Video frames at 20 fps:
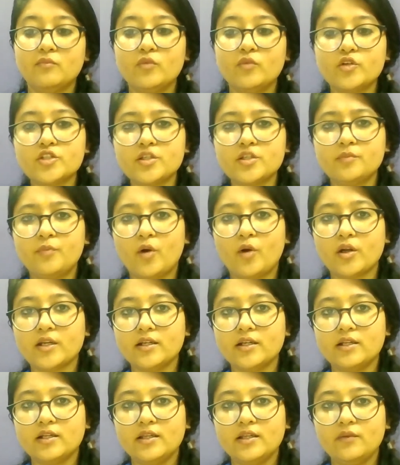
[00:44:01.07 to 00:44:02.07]
most
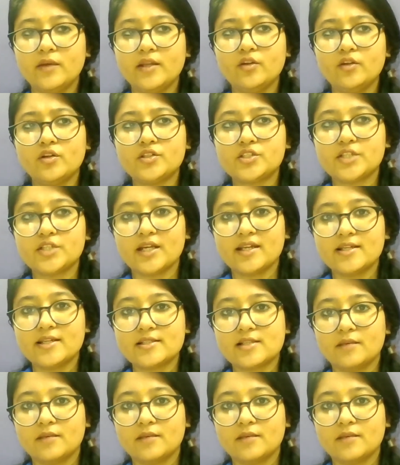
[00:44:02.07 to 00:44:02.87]
importantly, when you're sharing